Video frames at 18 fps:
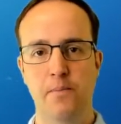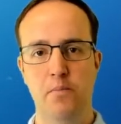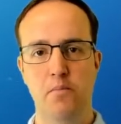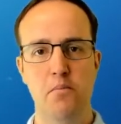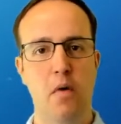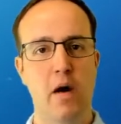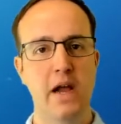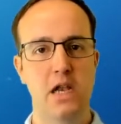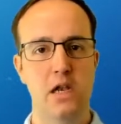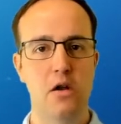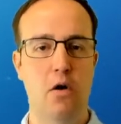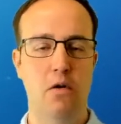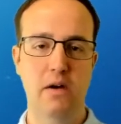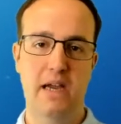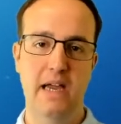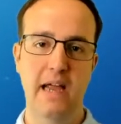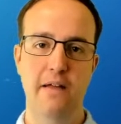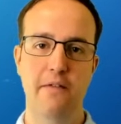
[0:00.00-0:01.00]
might
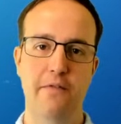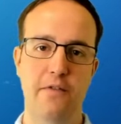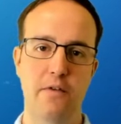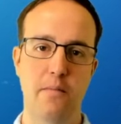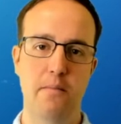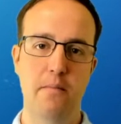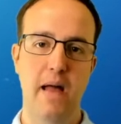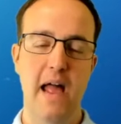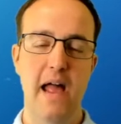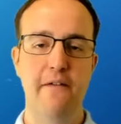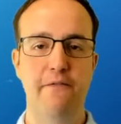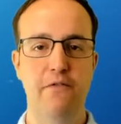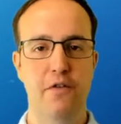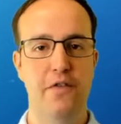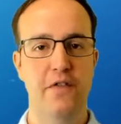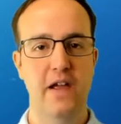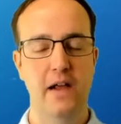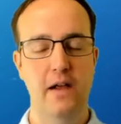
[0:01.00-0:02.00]
not get them
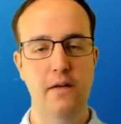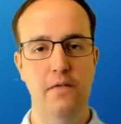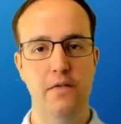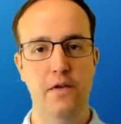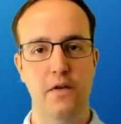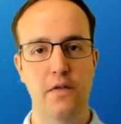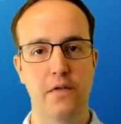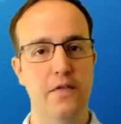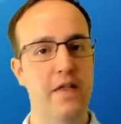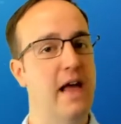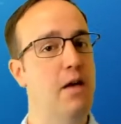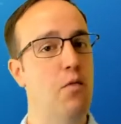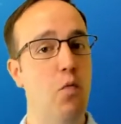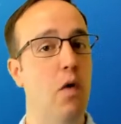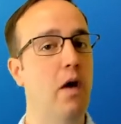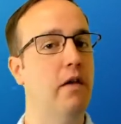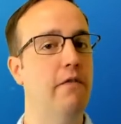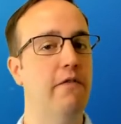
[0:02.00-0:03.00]
everything that they
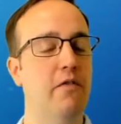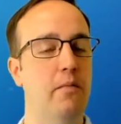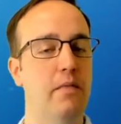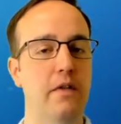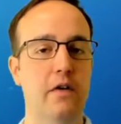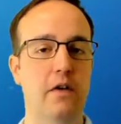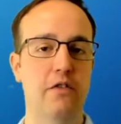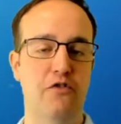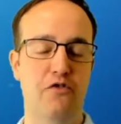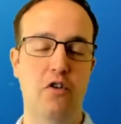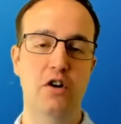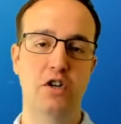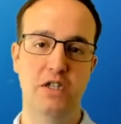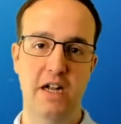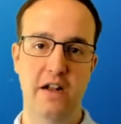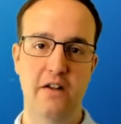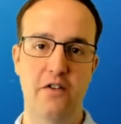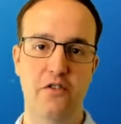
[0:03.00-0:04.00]
want from the
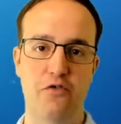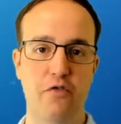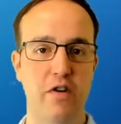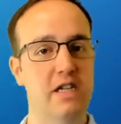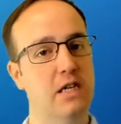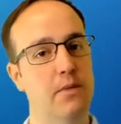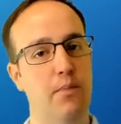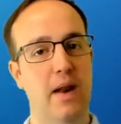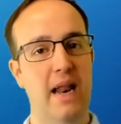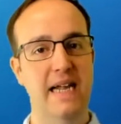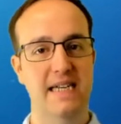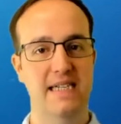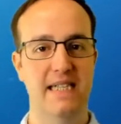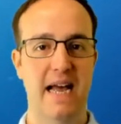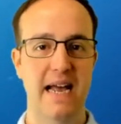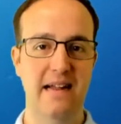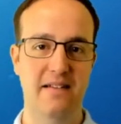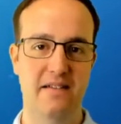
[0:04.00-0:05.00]
construction industry to place
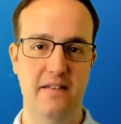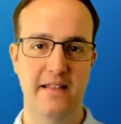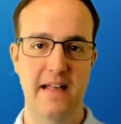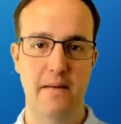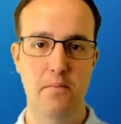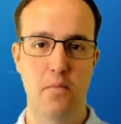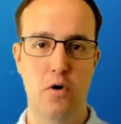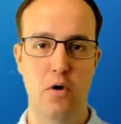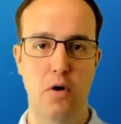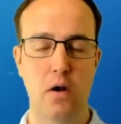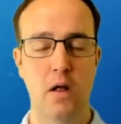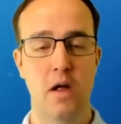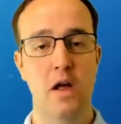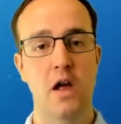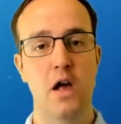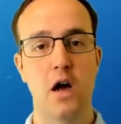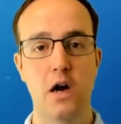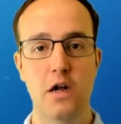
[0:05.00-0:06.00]
that into their model
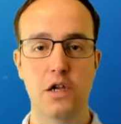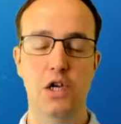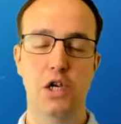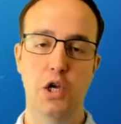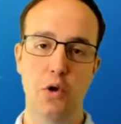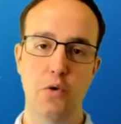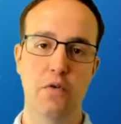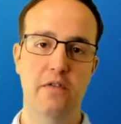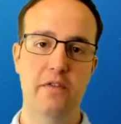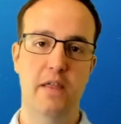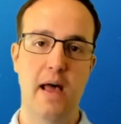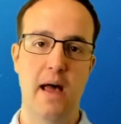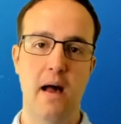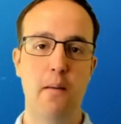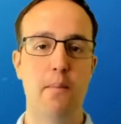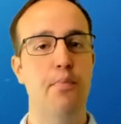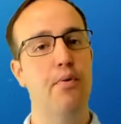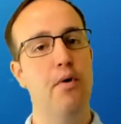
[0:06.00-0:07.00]
and use
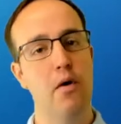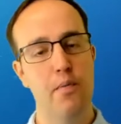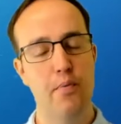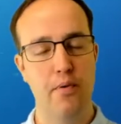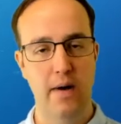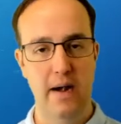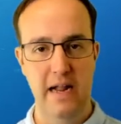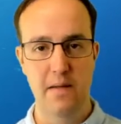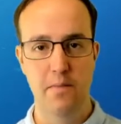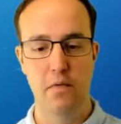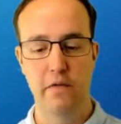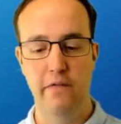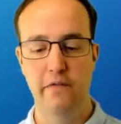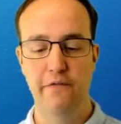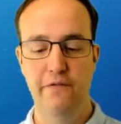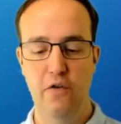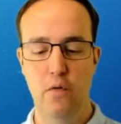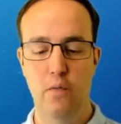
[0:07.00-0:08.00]
that appropriately
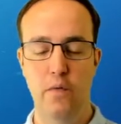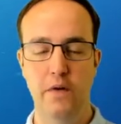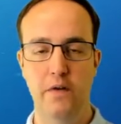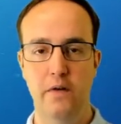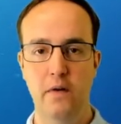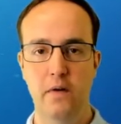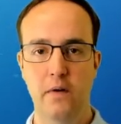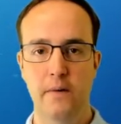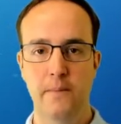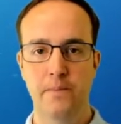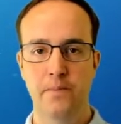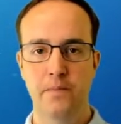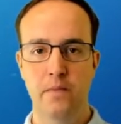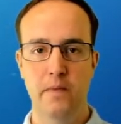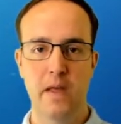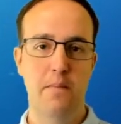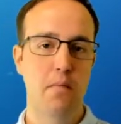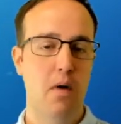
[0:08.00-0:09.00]
moving forward.
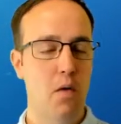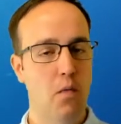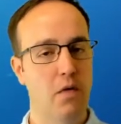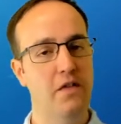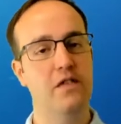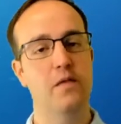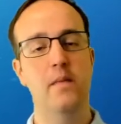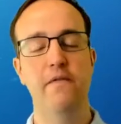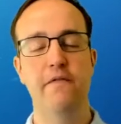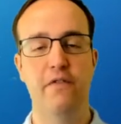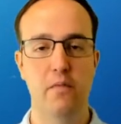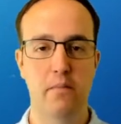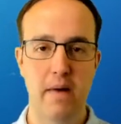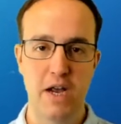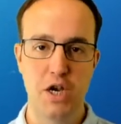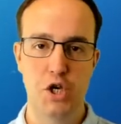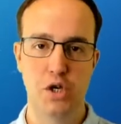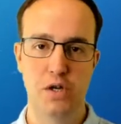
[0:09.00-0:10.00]
They might want some
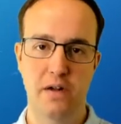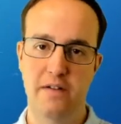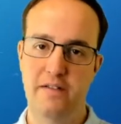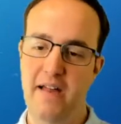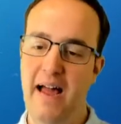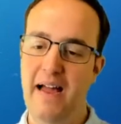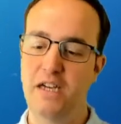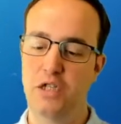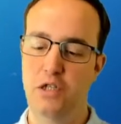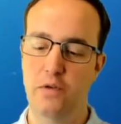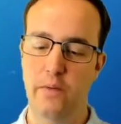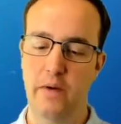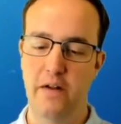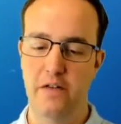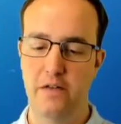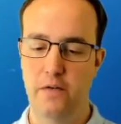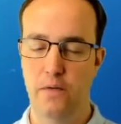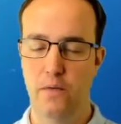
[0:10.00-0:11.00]
information attached to
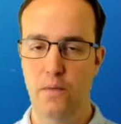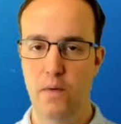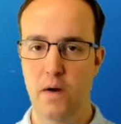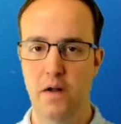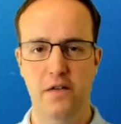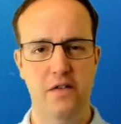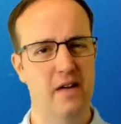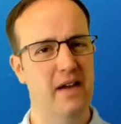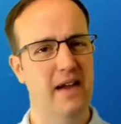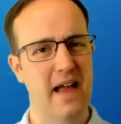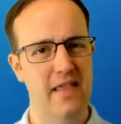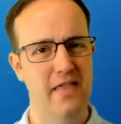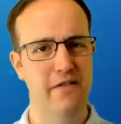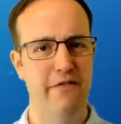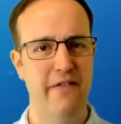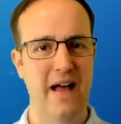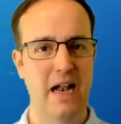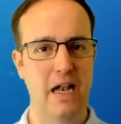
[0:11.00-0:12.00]
it to get
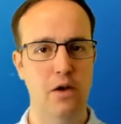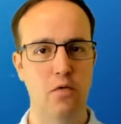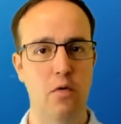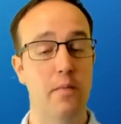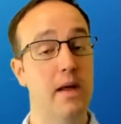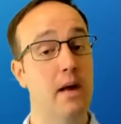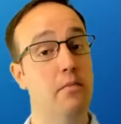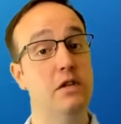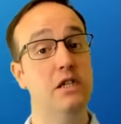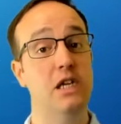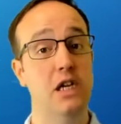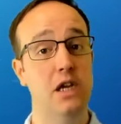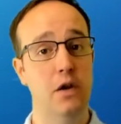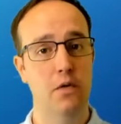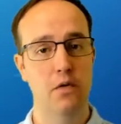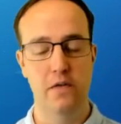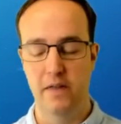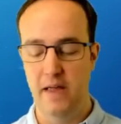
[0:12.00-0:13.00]
the value or be able to
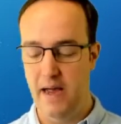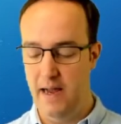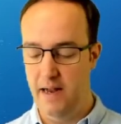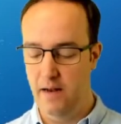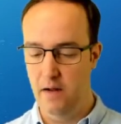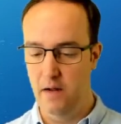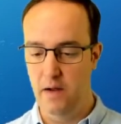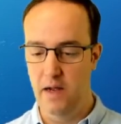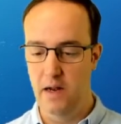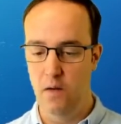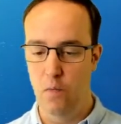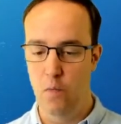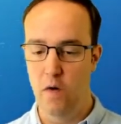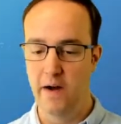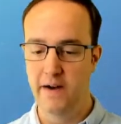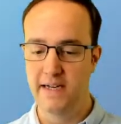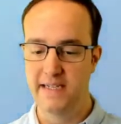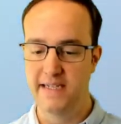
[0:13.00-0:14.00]
use that in a
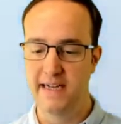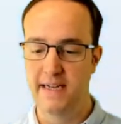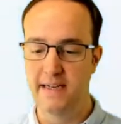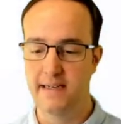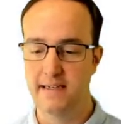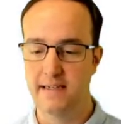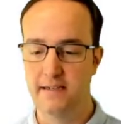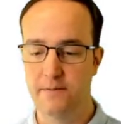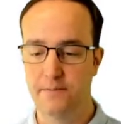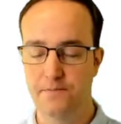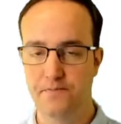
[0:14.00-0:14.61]
wider sense.